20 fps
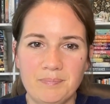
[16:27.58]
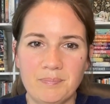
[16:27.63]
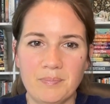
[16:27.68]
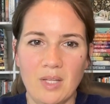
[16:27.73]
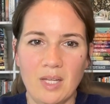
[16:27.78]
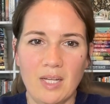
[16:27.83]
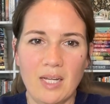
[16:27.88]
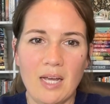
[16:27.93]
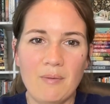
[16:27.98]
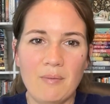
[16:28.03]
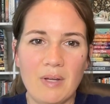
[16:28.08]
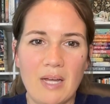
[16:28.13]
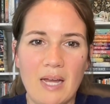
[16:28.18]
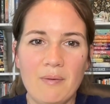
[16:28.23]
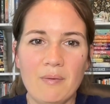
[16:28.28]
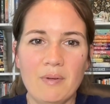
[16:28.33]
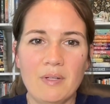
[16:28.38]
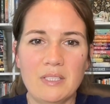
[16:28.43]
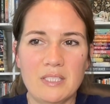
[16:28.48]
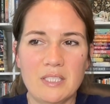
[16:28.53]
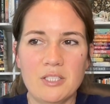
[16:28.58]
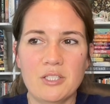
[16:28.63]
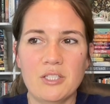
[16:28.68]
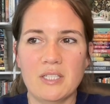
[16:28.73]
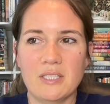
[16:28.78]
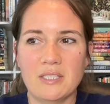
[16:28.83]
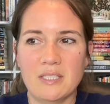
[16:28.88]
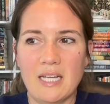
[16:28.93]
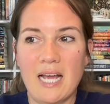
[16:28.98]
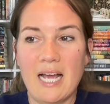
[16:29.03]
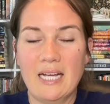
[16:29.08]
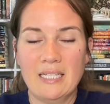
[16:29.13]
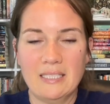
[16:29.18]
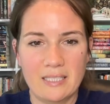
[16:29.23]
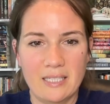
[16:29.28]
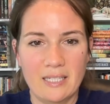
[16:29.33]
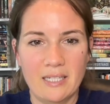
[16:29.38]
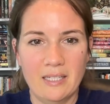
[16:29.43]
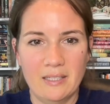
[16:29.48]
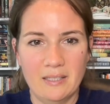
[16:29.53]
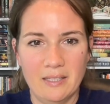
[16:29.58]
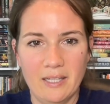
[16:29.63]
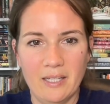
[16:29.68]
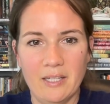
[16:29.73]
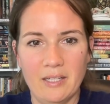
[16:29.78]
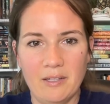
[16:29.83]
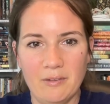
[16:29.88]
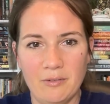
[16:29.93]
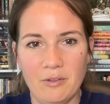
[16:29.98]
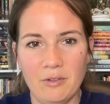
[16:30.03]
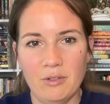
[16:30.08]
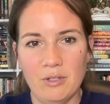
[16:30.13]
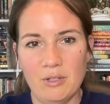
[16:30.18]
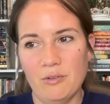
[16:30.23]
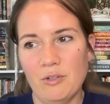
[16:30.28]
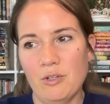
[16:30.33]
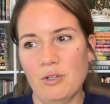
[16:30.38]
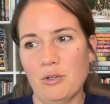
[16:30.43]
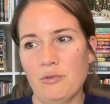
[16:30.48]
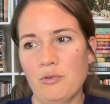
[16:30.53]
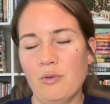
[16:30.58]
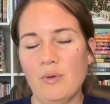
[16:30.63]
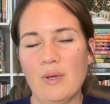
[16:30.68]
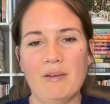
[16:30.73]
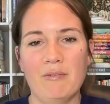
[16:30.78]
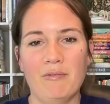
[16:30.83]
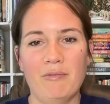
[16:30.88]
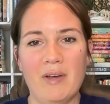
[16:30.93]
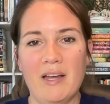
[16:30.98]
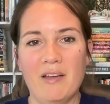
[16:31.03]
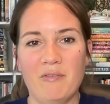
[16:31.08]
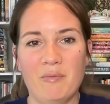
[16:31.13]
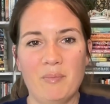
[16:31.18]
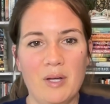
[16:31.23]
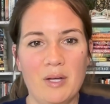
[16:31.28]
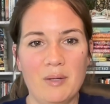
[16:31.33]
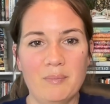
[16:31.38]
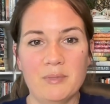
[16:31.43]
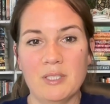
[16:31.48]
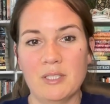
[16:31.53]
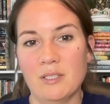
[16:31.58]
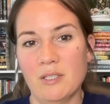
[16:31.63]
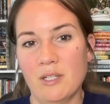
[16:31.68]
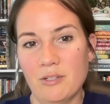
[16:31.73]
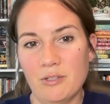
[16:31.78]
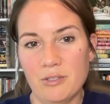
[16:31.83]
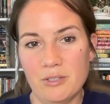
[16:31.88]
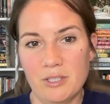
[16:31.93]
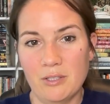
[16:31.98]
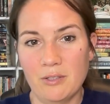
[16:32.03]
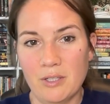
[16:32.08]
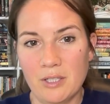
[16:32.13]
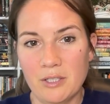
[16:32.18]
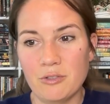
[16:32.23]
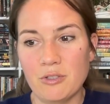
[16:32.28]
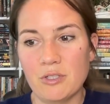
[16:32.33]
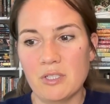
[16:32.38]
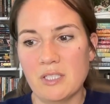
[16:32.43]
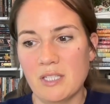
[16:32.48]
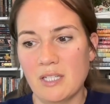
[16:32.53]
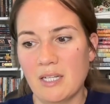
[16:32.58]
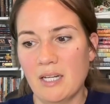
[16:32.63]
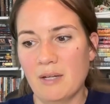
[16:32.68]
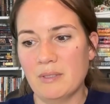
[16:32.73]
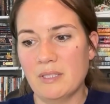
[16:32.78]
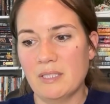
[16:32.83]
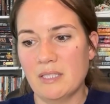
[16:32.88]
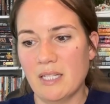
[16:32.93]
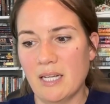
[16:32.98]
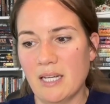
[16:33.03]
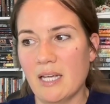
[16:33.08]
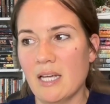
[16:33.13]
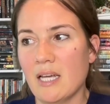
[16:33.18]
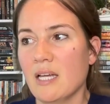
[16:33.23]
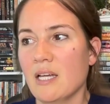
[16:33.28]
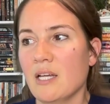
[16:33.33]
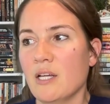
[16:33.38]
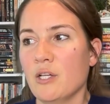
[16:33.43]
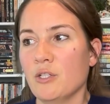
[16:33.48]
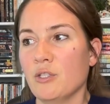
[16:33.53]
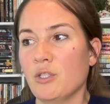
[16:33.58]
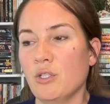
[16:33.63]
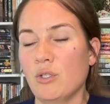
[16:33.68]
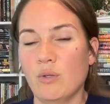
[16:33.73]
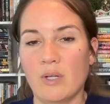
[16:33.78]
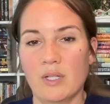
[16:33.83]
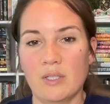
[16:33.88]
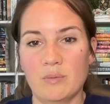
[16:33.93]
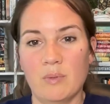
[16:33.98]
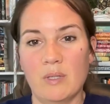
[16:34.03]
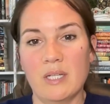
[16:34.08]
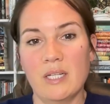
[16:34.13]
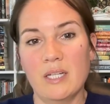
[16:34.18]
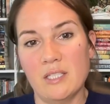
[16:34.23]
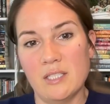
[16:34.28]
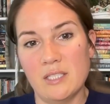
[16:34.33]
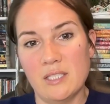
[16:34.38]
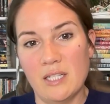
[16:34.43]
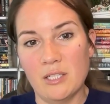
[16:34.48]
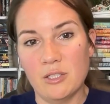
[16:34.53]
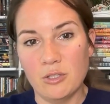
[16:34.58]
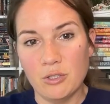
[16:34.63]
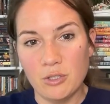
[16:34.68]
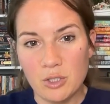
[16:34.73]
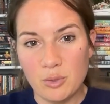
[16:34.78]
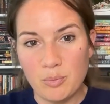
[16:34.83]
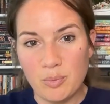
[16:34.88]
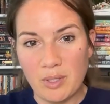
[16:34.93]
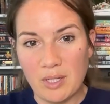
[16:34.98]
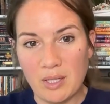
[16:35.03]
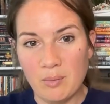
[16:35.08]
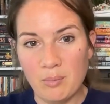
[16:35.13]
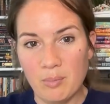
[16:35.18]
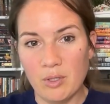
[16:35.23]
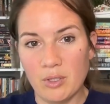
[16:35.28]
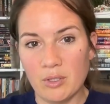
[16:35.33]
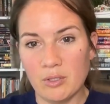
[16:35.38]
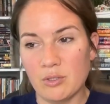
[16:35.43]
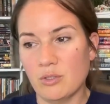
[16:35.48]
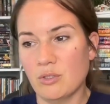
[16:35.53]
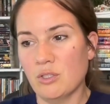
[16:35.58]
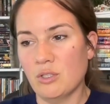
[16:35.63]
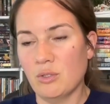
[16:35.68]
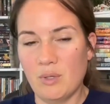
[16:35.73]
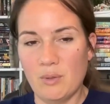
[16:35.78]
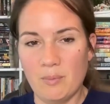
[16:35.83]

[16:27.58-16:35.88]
Like I would suggest asking, like if you get 5 moms and daughters that are interested, I would say, do you guys want to each take turns picking books or do we